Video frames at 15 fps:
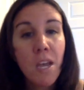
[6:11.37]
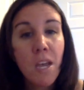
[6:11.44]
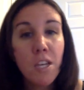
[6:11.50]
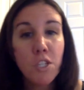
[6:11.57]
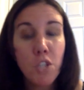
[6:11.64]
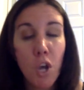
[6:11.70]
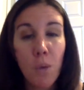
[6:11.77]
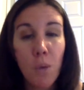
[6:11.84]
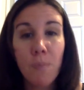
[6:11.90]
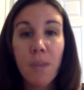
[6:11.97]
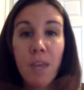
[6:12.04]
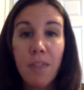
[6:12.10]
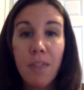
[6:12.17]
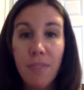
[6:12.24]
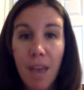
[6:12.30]
So
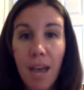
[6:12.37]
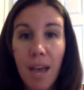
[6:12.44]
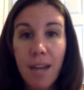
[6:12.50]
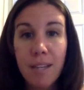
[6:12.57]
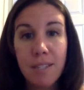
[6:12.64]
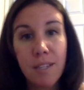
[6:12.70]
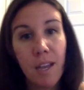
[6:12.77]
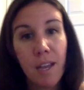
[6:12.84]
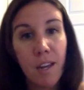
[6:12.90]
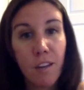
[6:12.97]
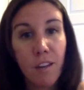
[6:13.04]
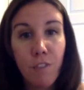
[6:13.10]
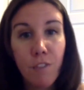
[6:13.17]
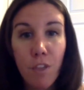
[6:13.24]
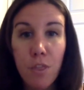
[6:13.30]
that is kind
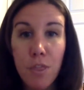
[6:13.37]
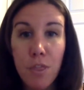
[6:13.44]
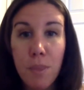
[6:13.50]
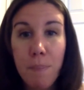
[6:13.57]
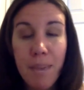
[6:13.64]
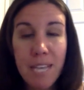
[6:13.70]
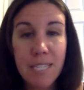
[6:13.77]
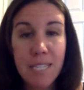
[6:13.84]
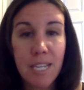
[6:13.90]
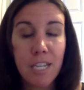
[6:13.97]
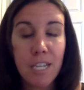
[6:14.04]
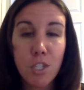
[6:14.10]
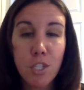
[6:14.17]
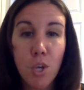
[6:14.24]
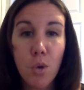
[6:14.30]
of the
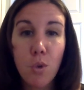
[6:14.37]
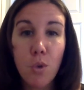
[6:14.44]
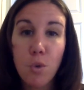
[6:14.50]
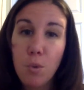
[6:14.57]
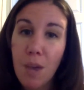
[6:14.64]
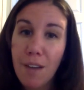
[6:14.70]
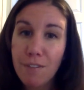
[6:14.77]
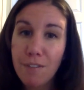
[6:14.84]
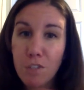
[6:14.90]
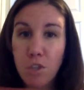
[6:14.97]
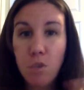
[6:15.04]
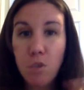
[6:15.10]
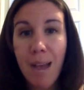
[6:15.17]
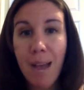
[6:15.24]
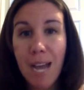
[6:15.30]
basics. So you have
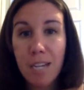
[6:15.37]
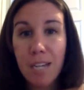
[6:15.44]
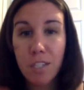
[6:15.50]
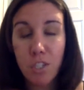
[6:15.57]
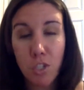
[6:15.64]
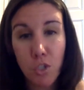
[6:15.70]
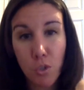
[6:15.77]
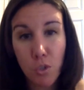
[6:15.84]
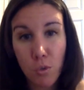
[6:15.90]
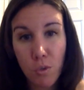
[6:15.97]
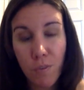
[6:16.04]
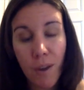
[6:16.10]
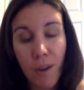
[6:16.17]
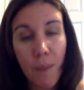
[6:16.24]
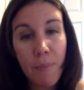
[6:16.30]
two packs to choose
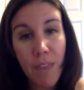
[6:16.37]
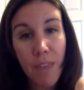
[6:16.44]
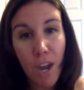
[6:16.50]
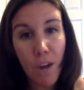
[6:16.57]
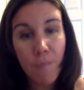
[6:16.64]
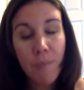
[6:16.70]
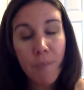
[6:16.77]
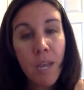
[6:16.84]
from there.